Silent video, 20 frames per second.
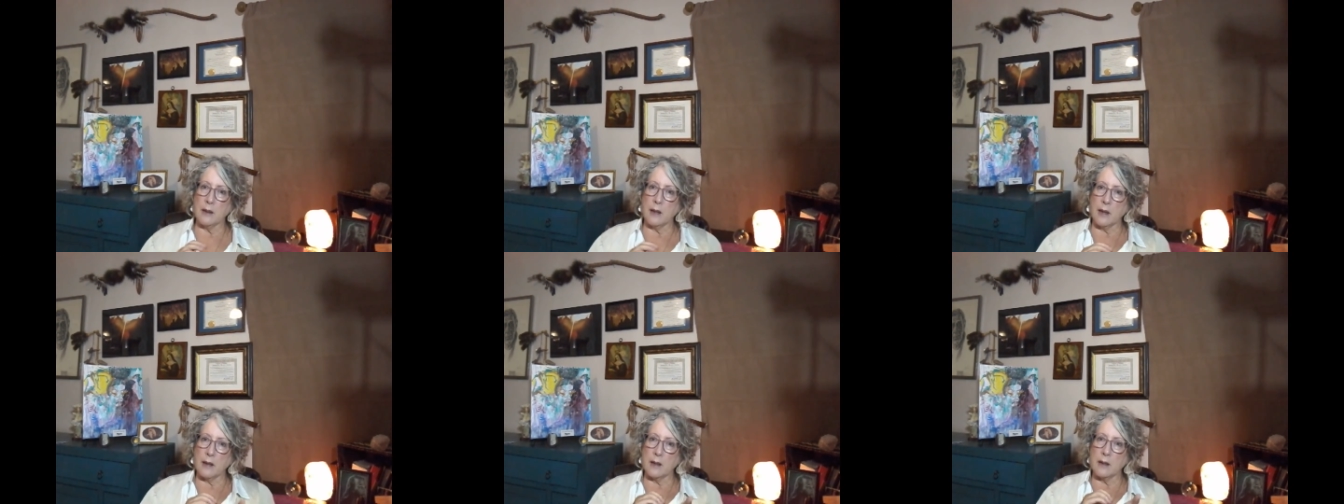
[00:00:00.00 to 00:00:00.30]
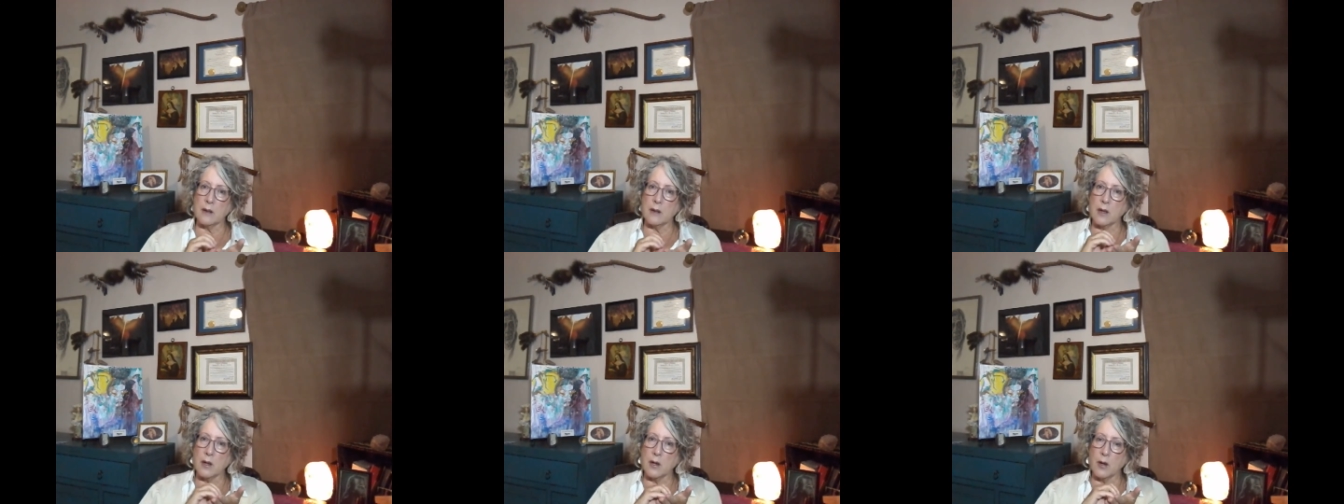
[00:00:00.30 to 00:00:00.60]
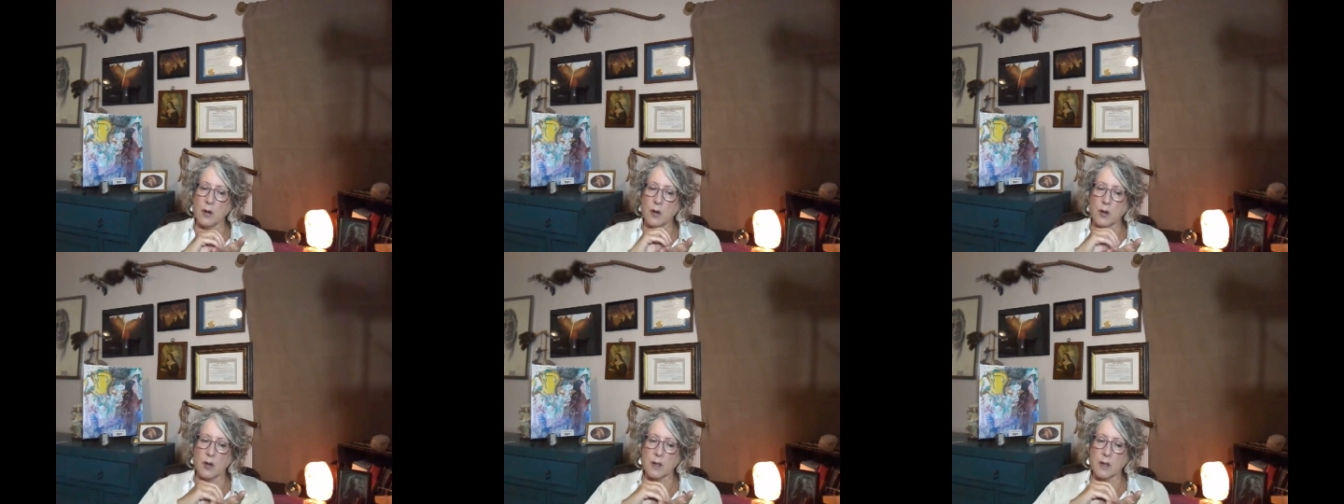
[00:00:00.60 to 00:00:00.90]
Like, you
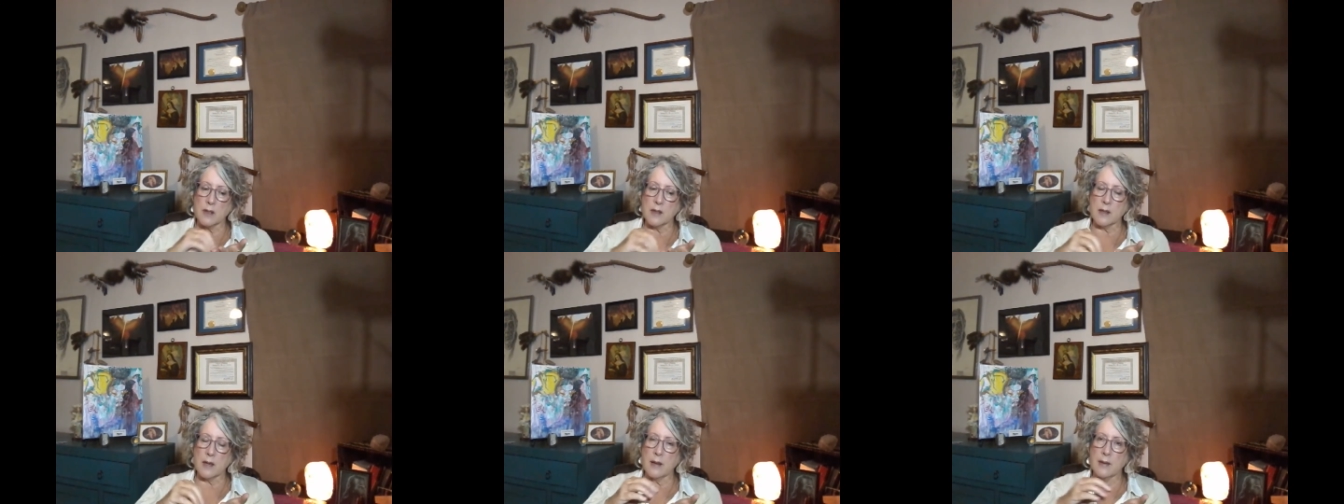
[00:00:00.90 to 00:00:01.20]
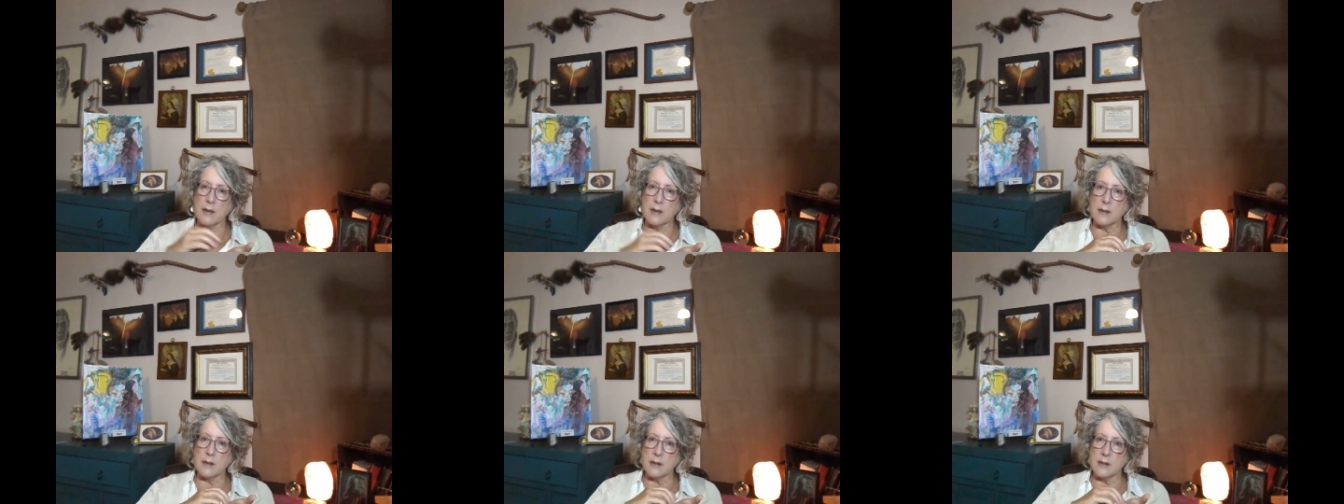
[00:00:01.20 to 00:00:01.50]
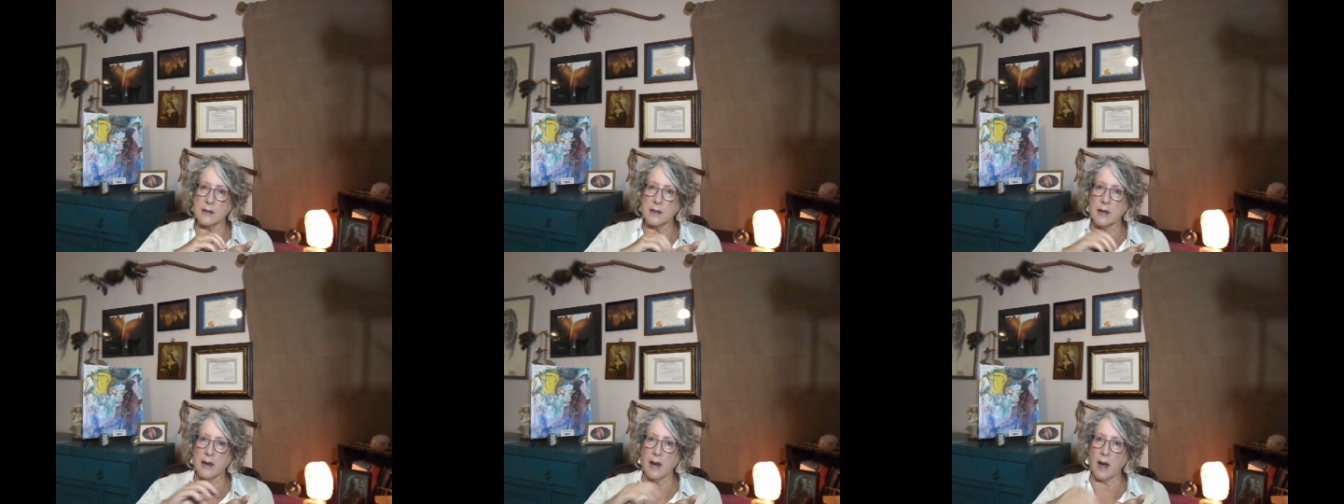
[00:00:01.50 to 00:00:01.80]
know, you're going to sign this
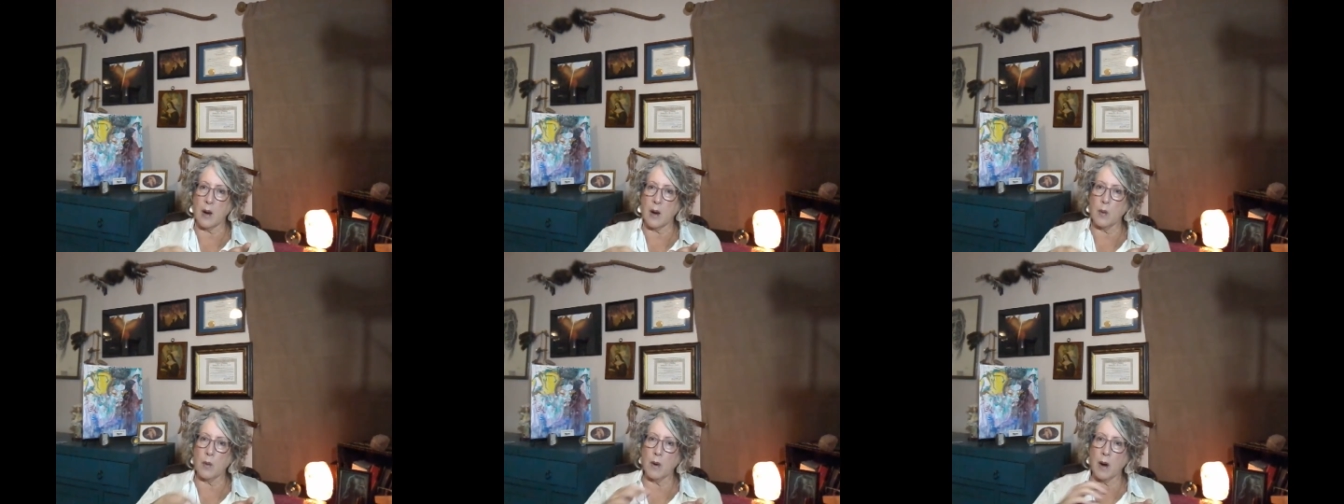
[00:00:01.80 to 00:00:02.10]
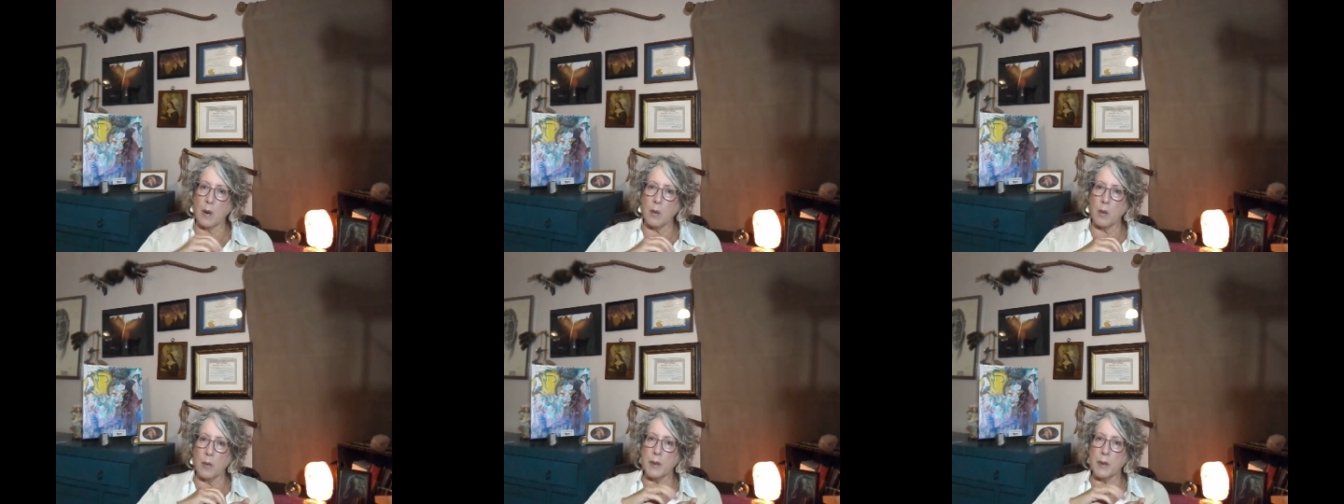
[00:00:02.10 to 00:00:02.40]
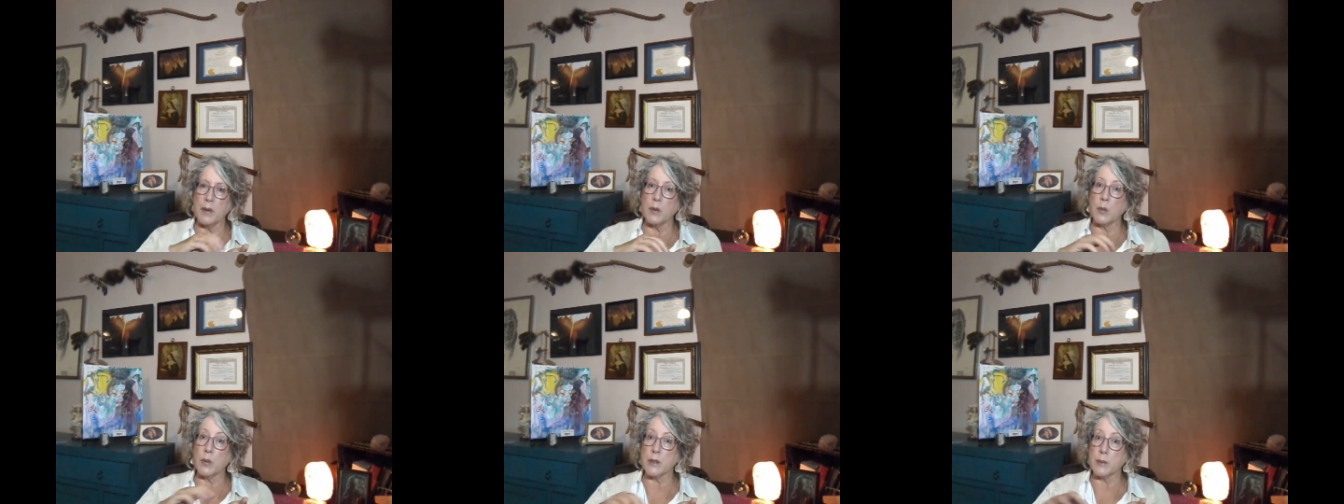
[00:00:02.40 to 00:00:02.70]
and say, I will
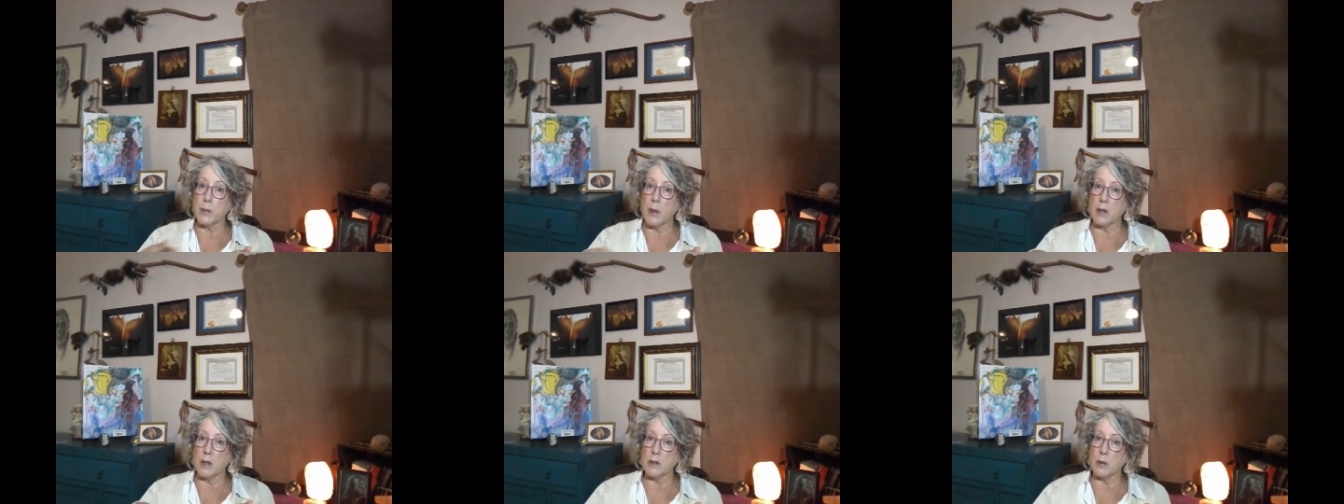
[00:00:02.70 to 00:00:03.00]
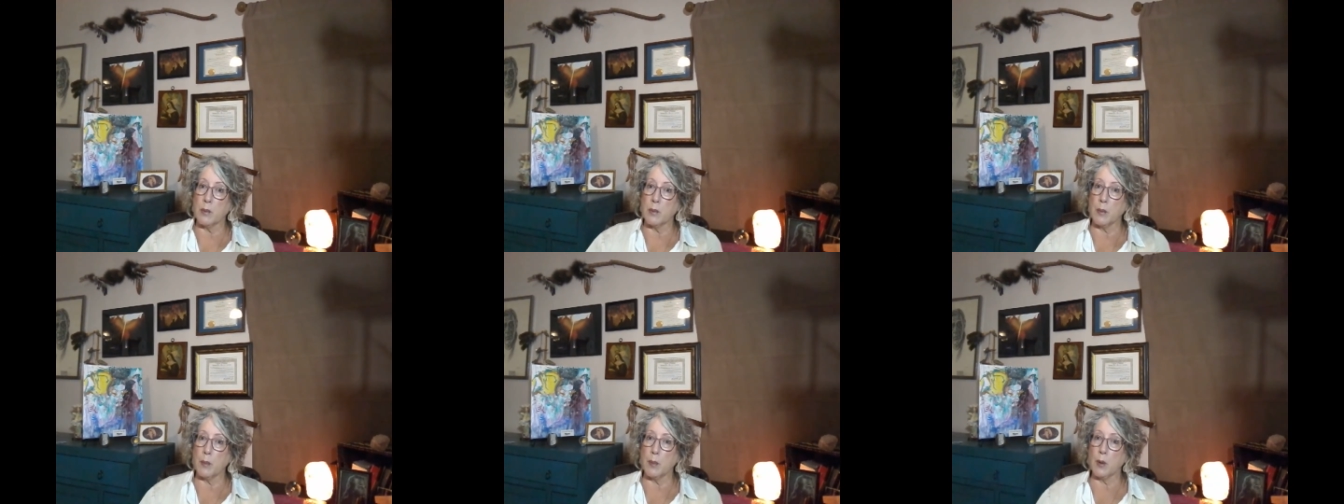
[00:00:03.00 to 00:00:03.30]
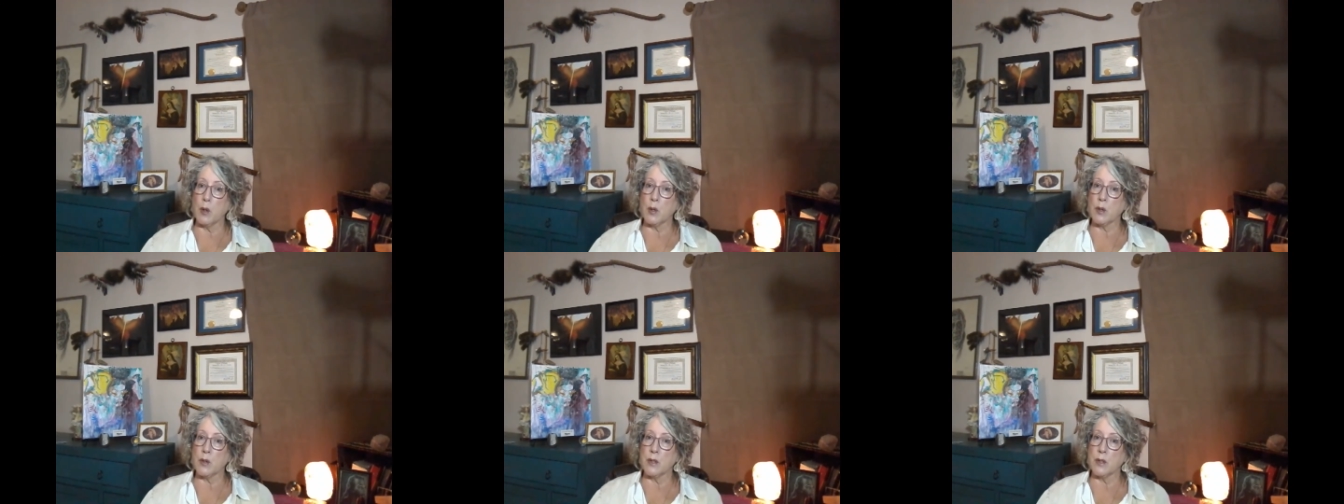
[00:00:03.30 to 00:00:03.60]
be the responsible
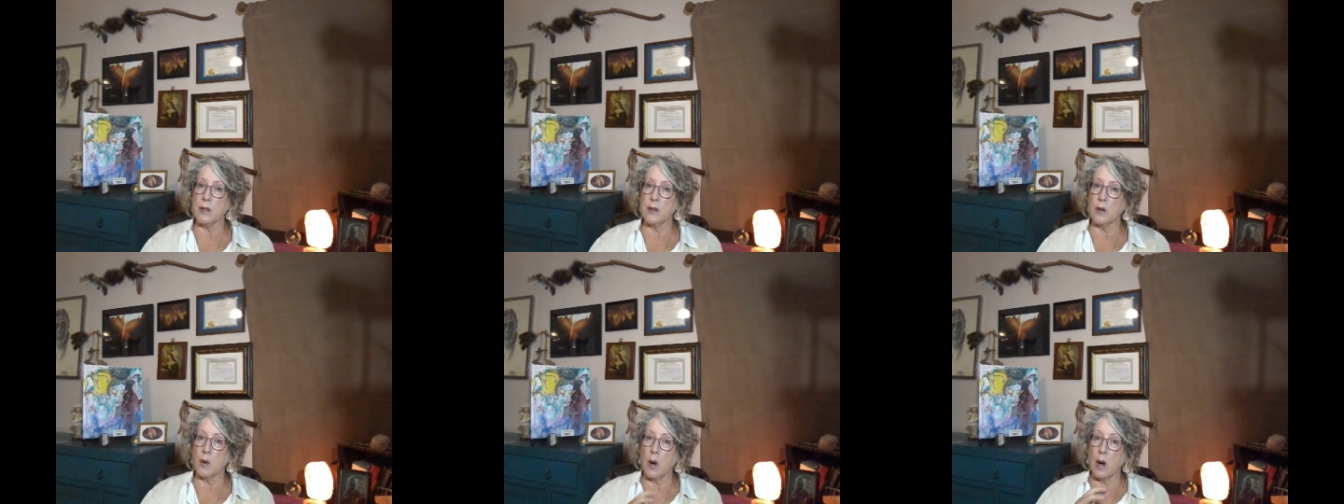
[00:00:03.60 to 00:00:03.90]
person,